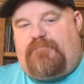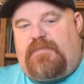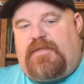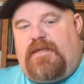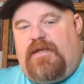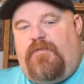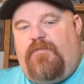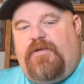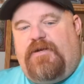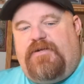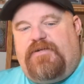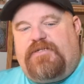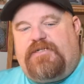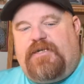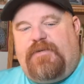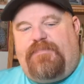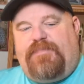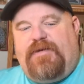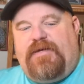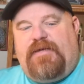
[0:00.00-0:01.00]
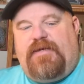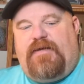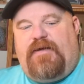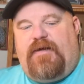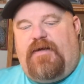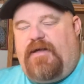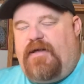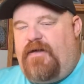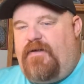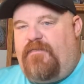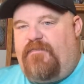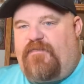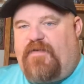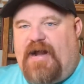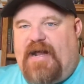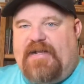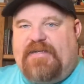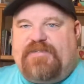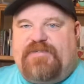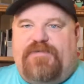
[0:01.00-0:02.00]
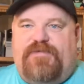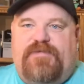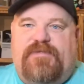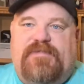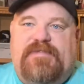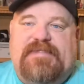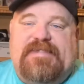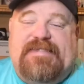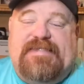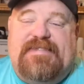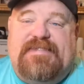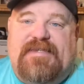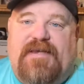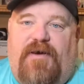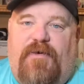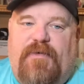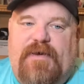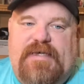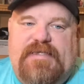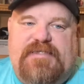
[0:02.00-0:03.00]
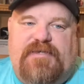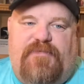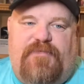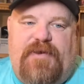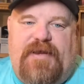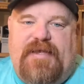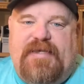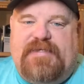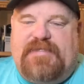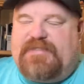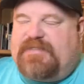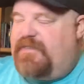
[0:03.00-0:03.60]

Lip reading: when you're shipping fragile, it's always a risk.